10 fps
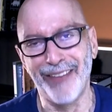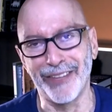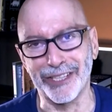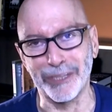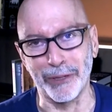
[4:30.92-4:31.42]

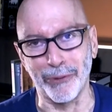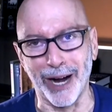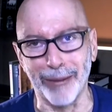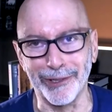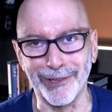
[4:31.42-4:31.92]
This has been
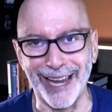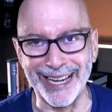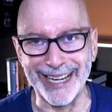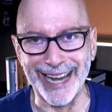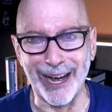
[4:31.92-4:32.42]
Robert
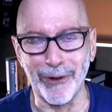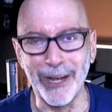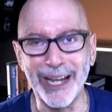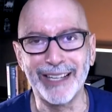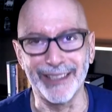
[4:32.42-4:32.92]
Landau,
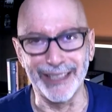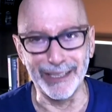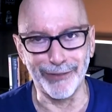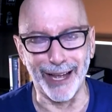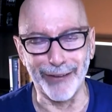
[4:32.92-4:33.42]

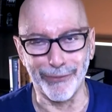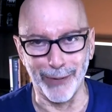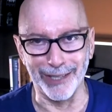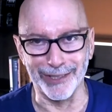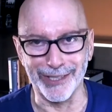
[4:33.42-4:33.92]
Live Life
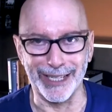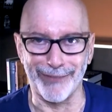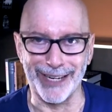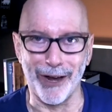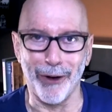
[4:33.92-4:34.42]
Well
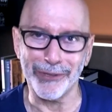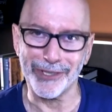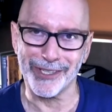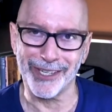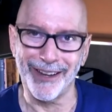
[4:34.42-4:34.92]
TV
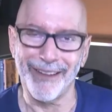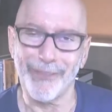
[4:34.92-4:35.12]
host.